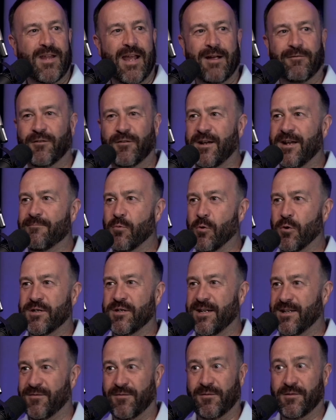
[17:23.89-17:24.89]
African
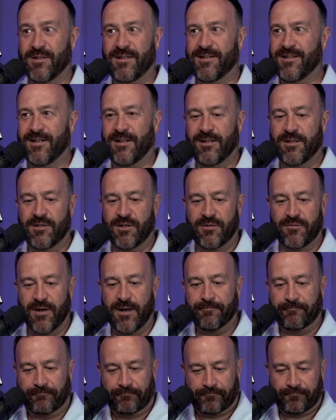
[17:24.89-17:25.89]
Portuguese food. It's delicious,
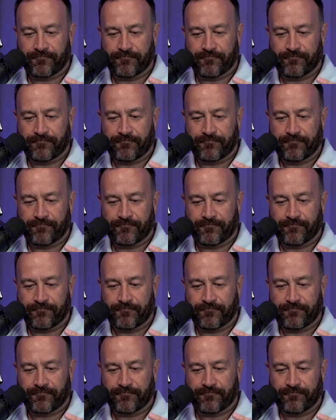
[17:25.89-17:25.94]
right?